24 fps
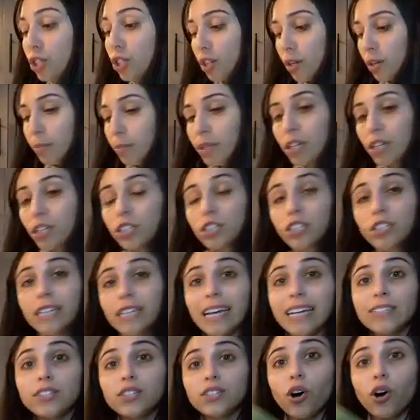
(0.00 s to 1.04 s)
sugar, because
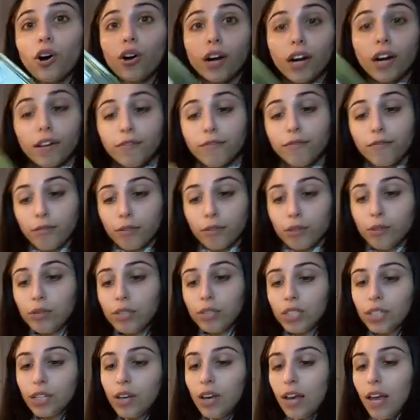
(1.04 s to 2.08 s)
dates are a
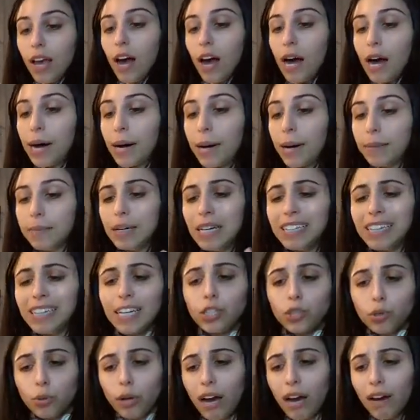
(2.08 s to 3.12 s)
fruit.
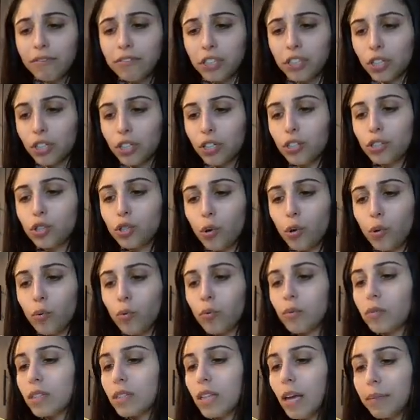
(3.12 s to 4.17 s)
They do have sugar,
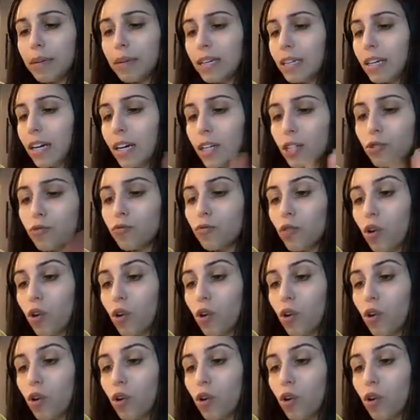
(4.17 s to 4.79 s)
don't let me get you